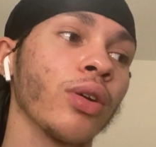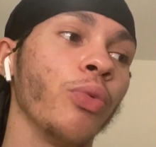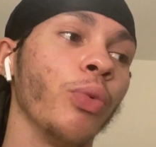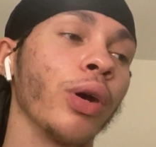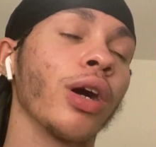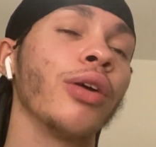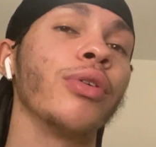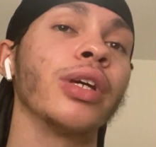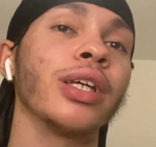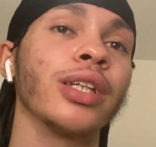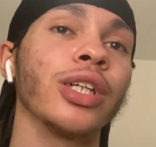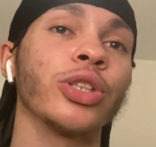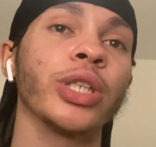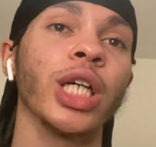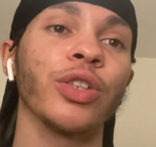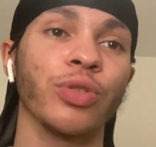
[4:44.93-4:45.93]
We're currently in a
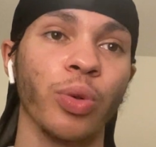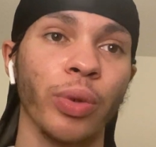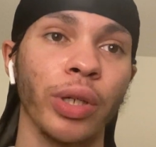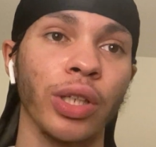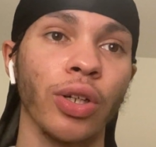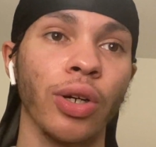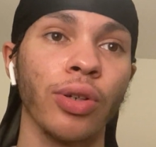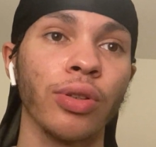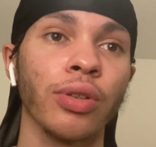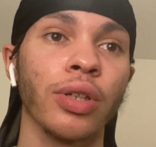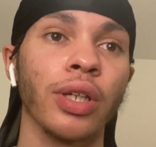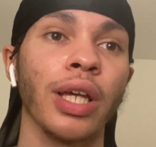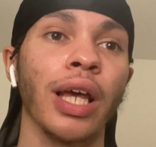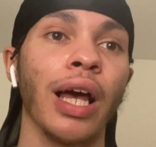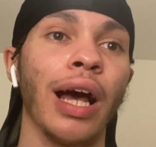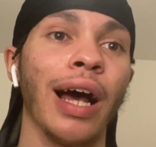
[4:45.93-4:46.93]
transfer window,
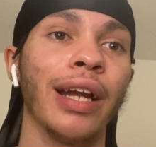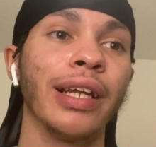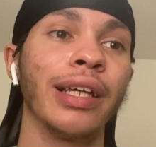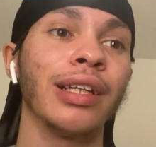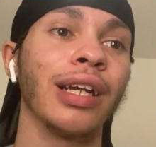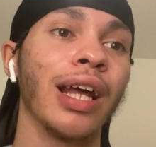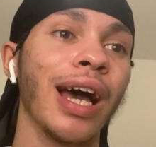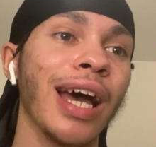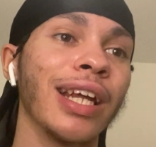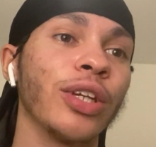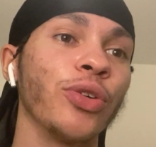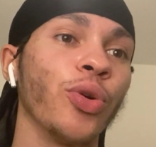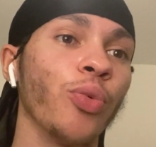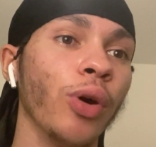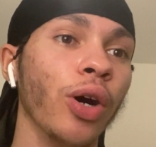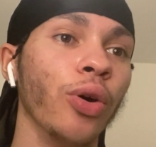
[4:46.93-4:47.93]
and in an
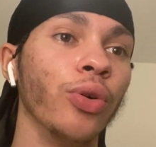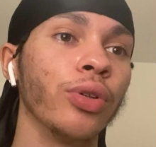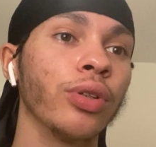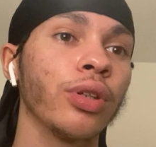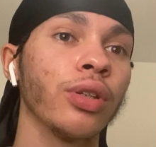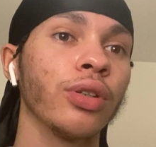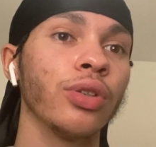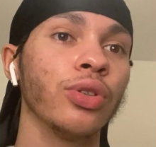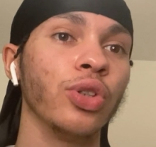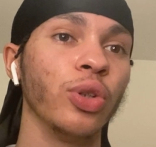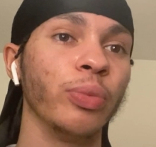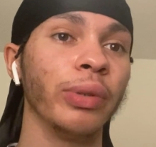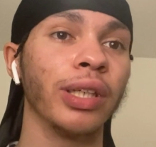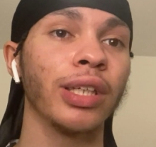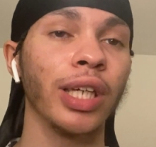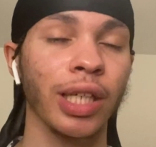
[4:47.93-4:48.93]
ideal world, you'll
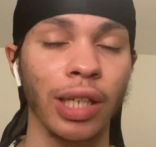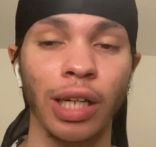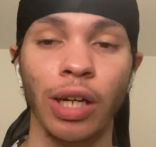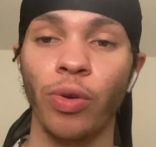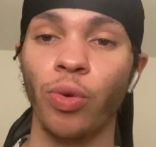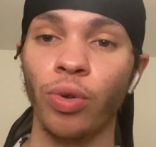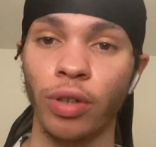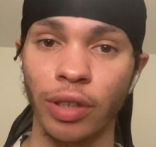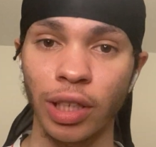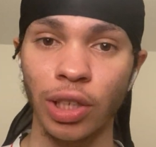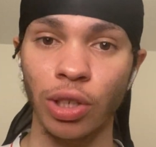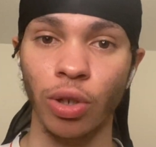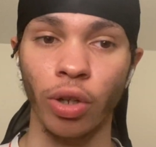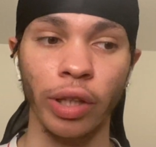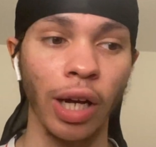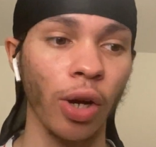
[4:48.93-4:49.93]
be kicking out all of
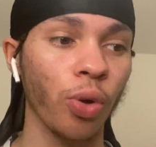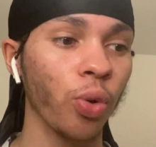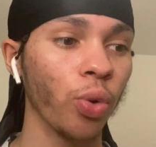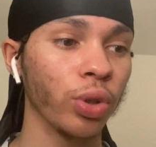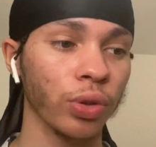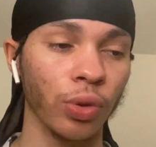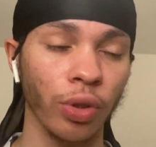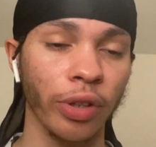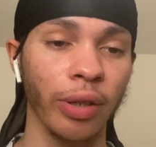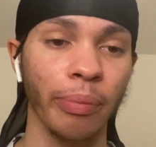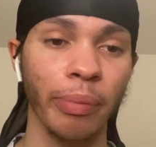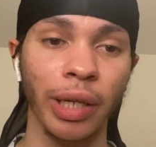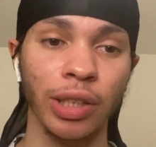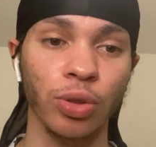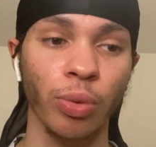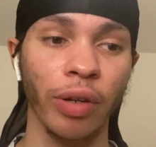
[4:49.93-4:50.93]
these lot that are causing all the
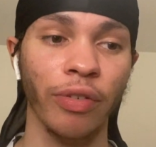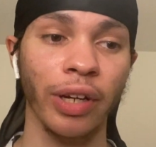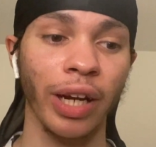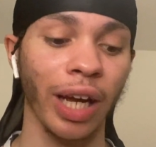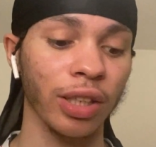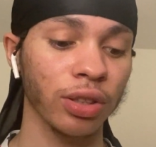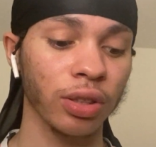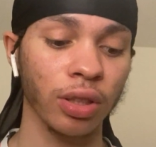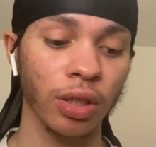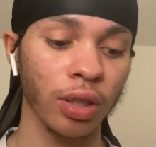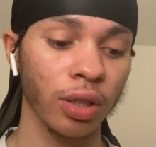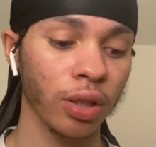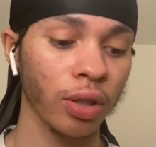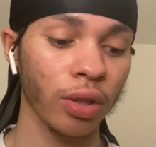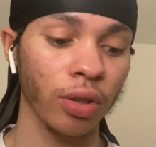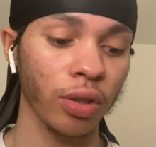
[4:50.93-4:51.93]
mess, whether that's
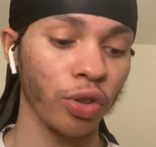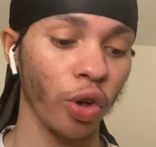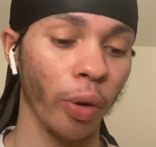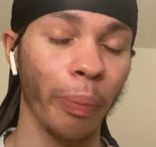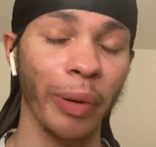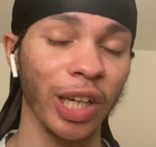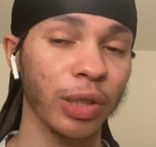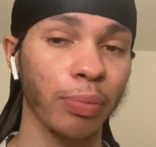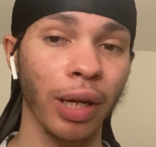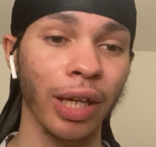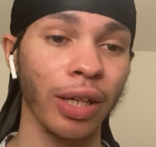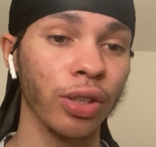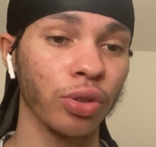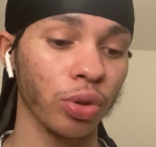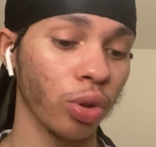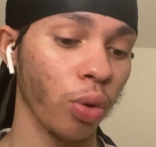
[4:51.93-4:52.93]
your best
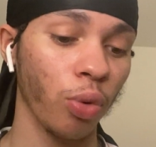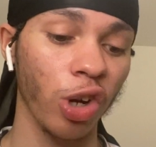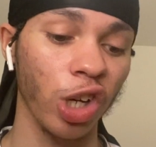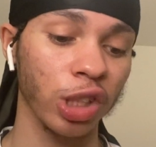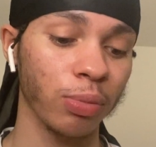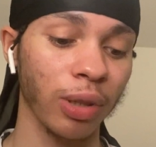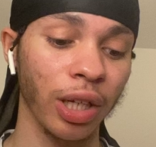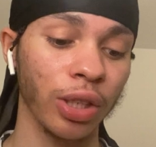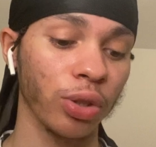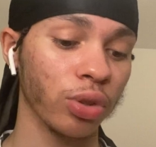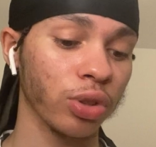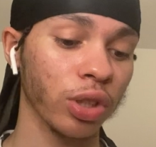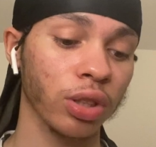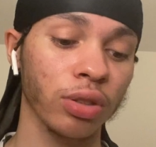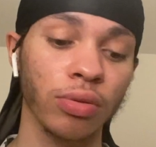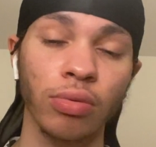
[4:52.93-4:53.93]
players or your worst players, or
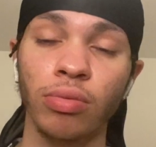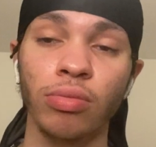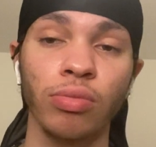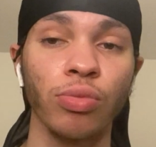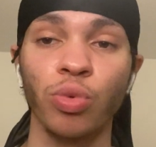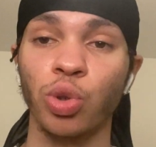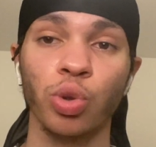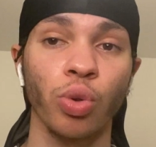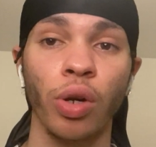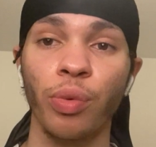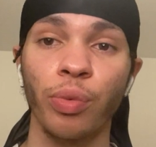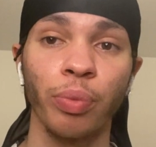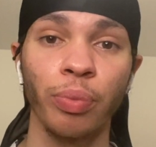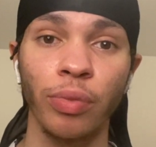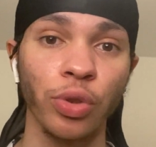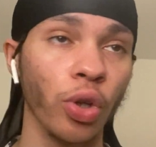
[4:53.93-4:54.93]
just
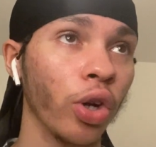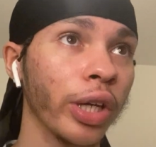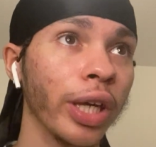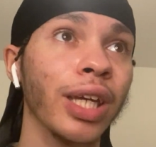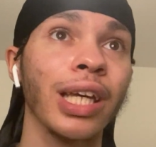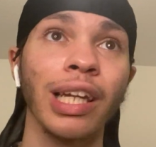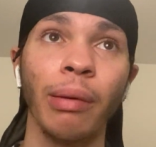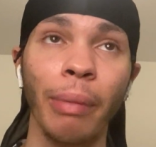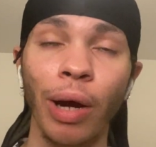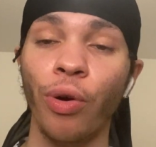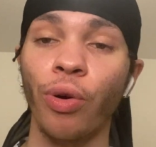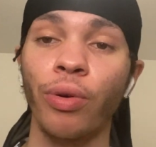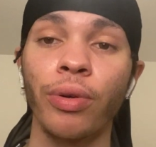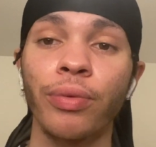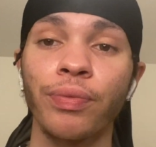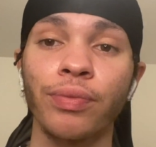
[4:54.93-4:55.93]
squad, you're kicking them
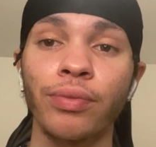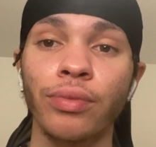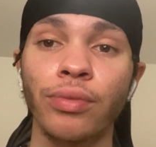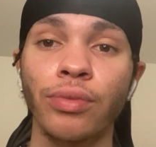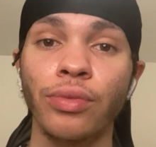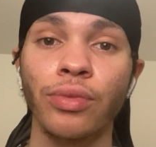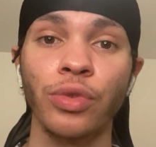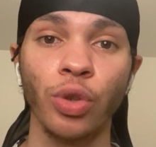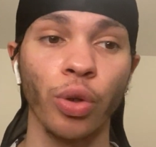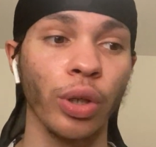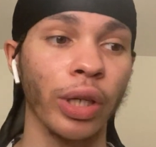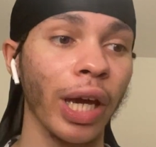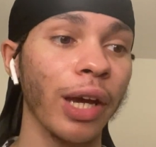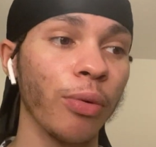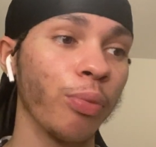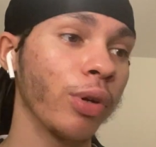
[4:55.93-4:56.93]
out. You're
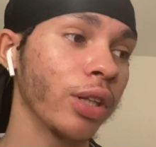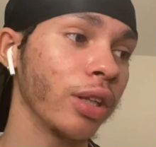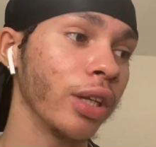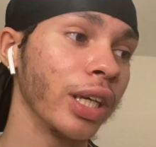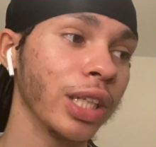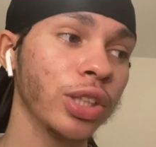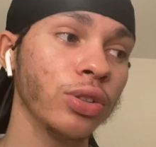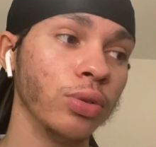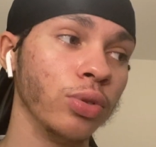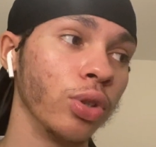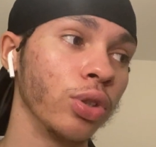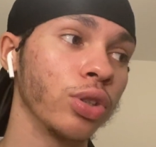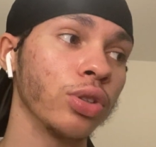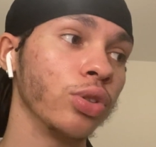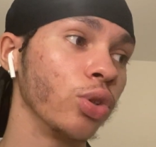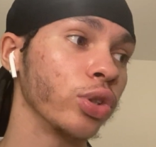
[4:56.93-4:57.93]
getting rid of the issue.
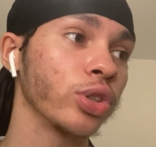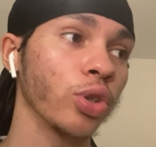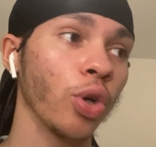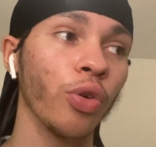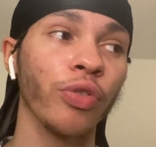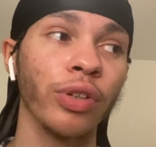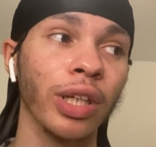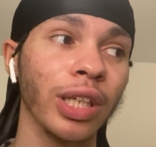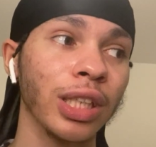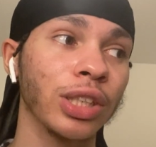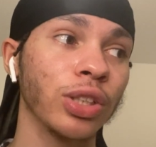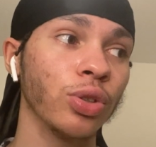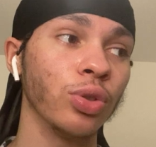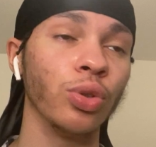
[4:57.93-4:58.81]
You're solving the issue.